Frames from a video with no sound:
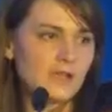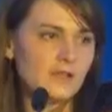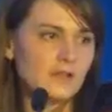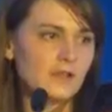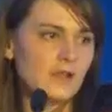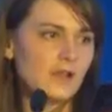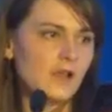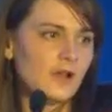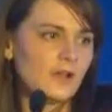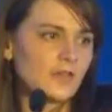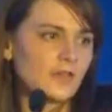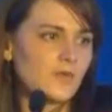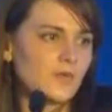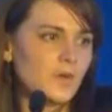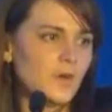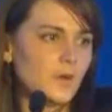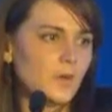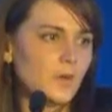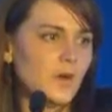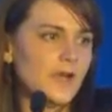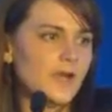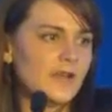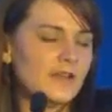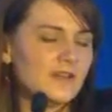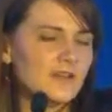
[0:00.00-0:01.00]
in the last few
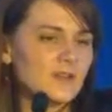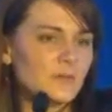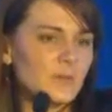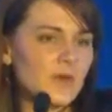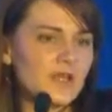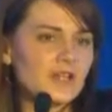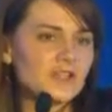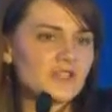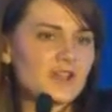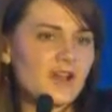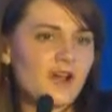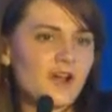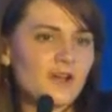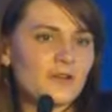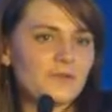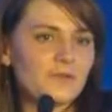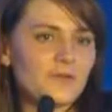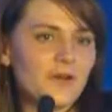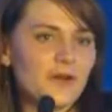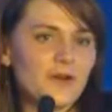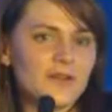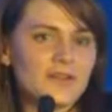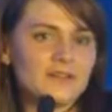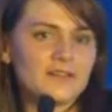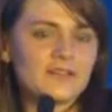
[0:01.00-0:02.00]
weeks, which I
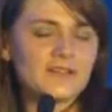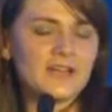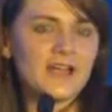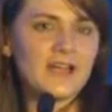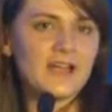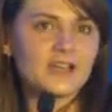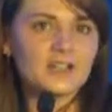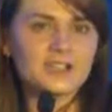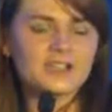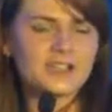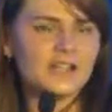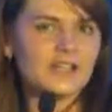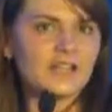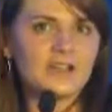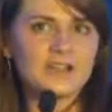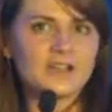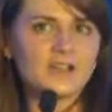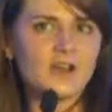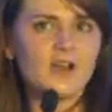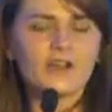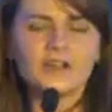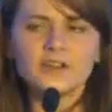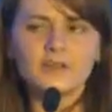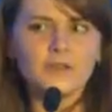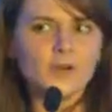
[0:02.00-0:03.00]
find actually
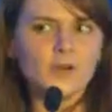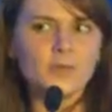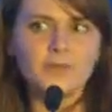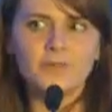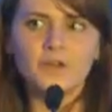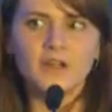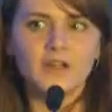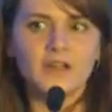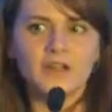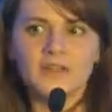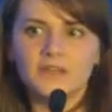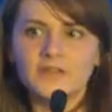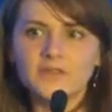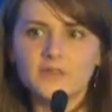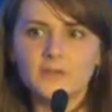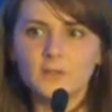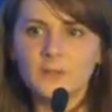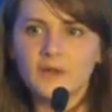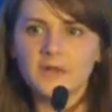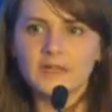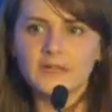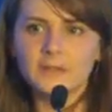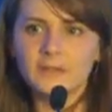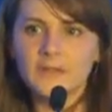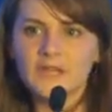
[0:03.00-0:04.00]
kind of obvious
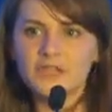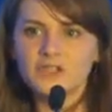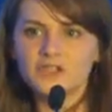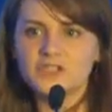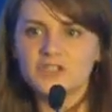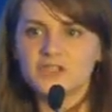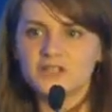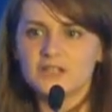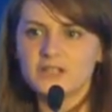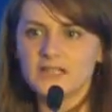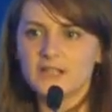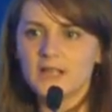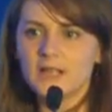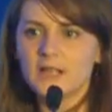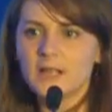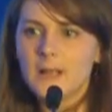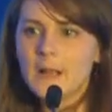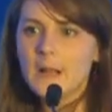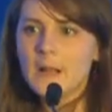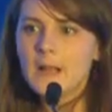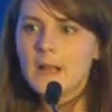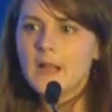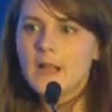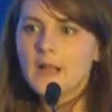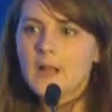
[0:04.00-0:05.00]
when he mentioned it.
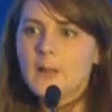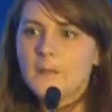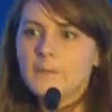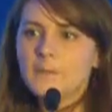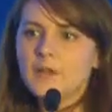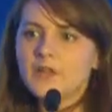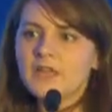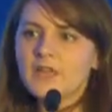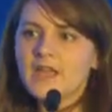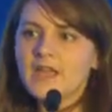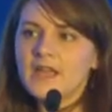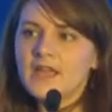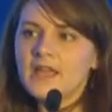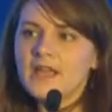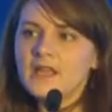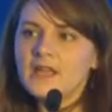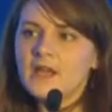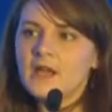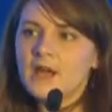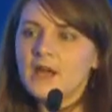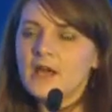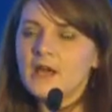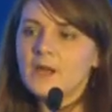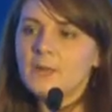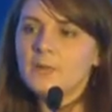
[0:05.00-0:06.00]
But
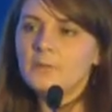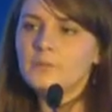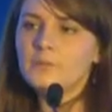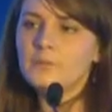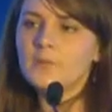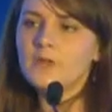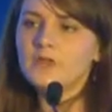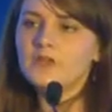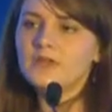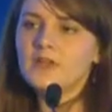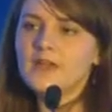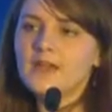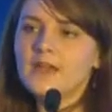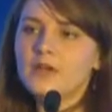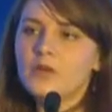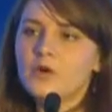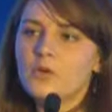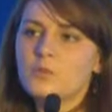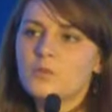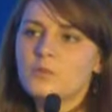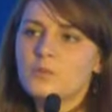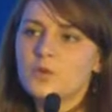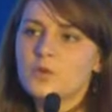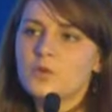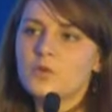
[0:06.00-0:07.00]
they take
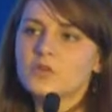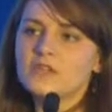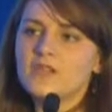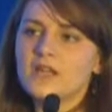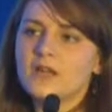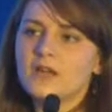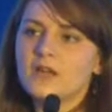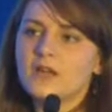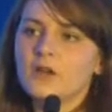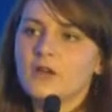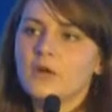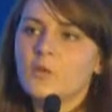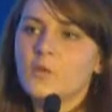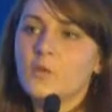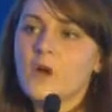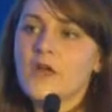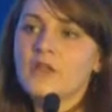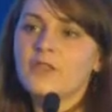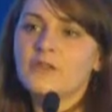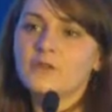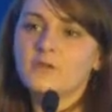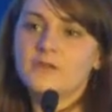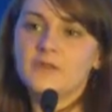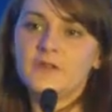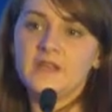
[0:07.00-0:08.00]
on board a
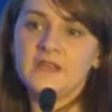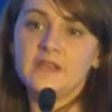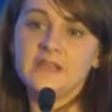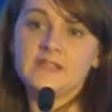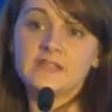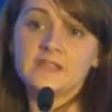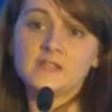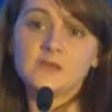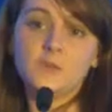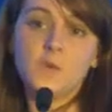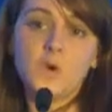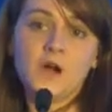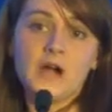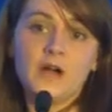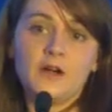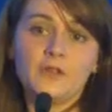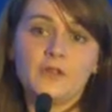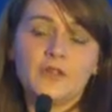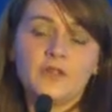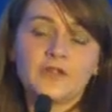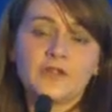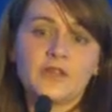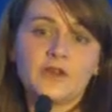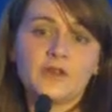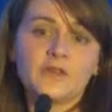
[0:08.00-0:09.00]
weather feed as well
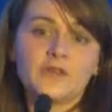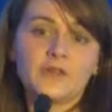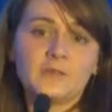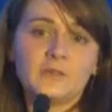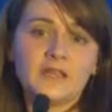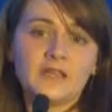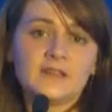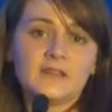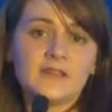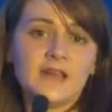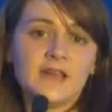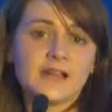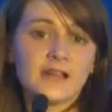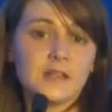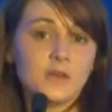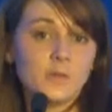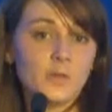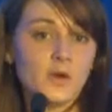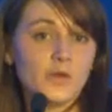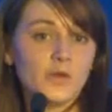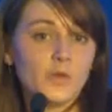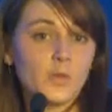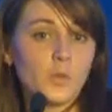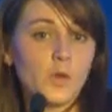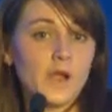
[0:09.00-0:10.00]
that tells them exactly
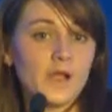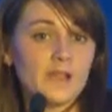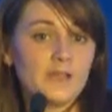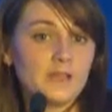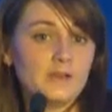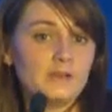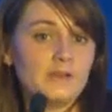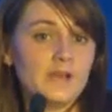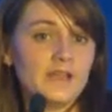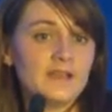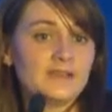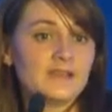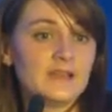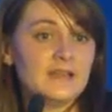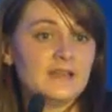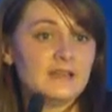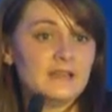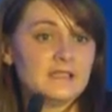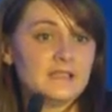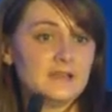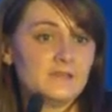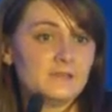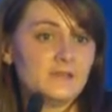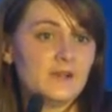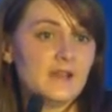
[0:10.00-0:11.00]
what the weather is in
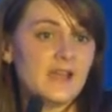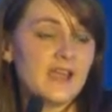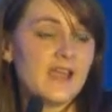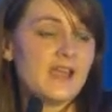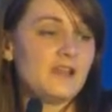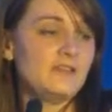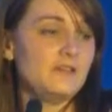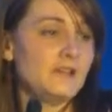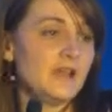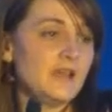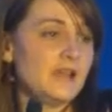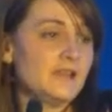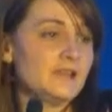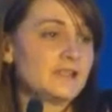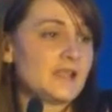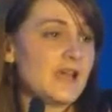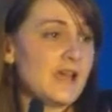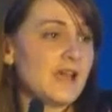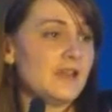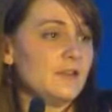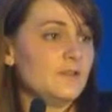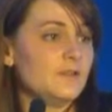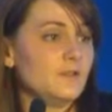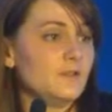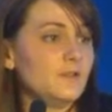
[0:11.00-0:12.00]
different areas.
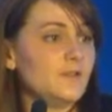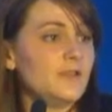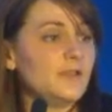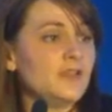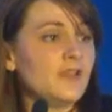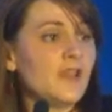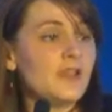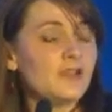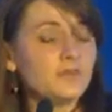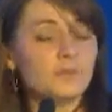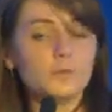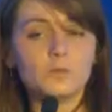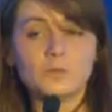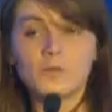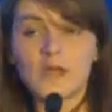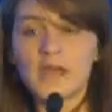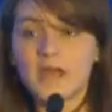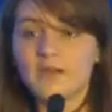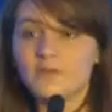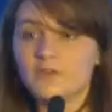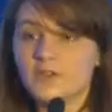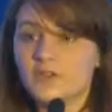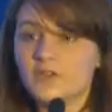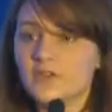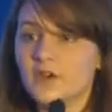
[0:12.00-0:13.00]
And for certain
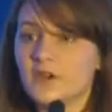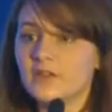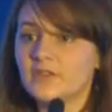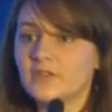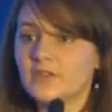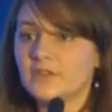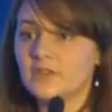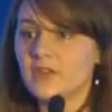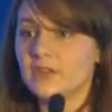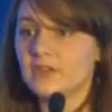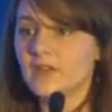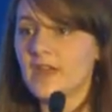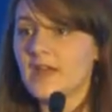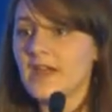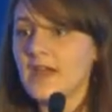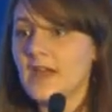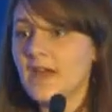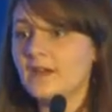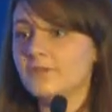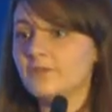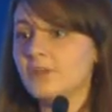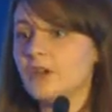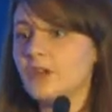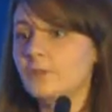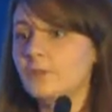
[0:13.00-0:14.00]
advertisers that they
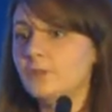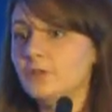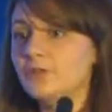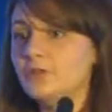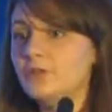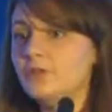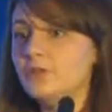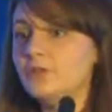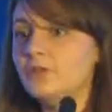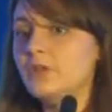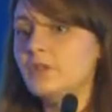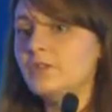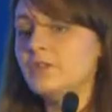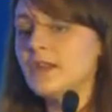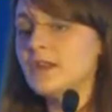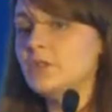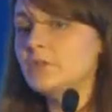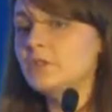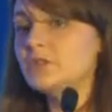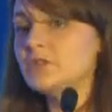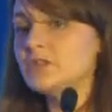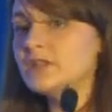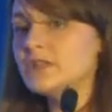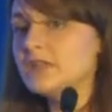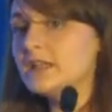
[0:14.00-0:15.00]
have come through, they're
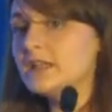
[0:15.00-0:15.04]
able to